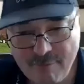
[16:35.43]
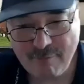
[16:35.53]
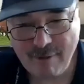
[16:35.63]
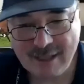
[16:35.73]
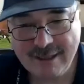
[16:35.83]

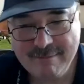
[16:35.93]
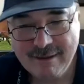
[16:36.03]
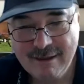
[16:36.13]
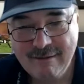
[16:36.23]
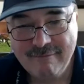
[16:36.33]

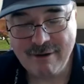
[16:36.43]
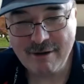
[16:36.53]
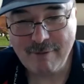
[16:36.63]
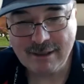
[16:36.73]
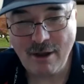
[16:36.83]

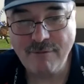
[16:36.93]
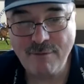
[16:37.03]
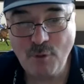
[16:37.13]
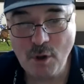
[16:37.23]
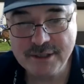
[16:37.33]
rarely I've
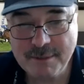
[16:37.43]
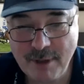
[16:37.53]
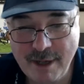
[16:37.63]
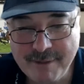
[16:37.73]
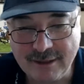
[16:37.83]
avoided the
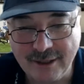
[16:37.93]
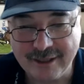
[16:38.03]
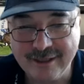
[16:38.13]
Premier League.